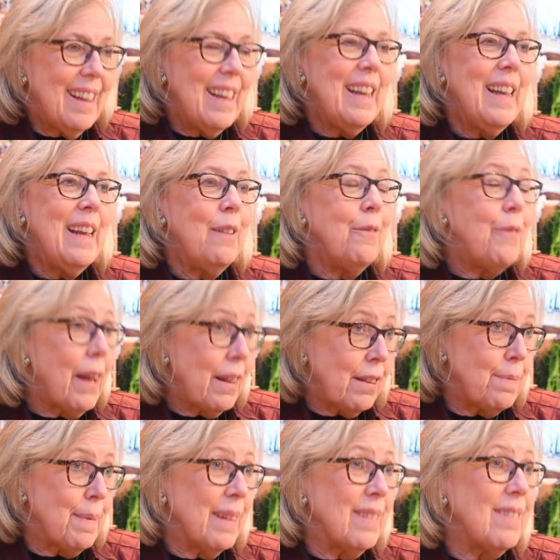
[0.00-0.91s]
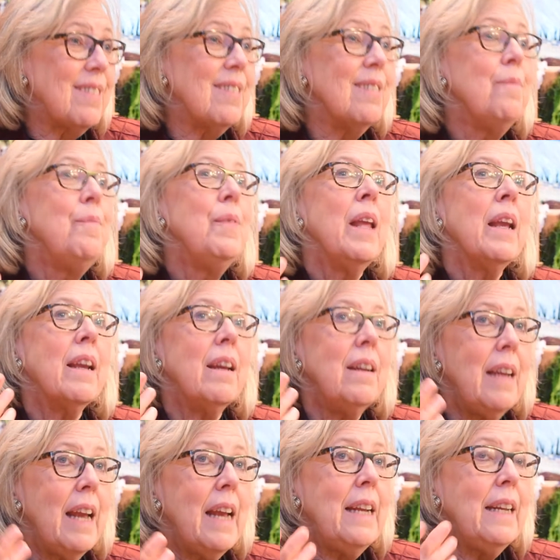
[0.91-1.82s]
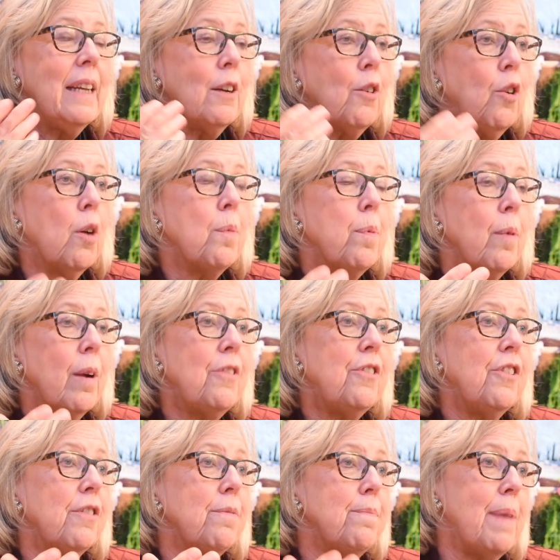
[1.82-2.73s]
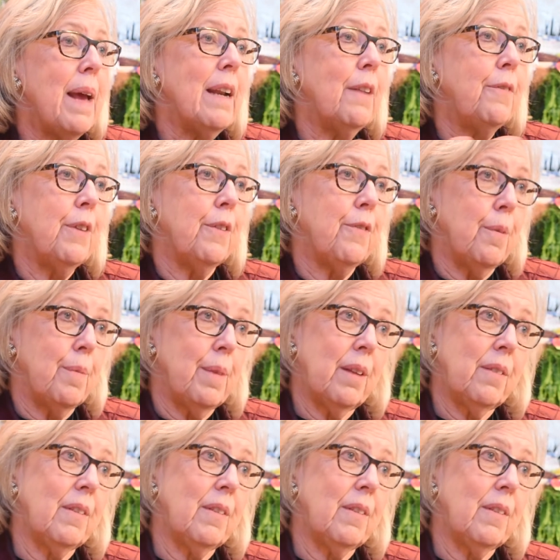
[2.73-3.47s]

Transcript: investments. Canadian corporations benefit from this.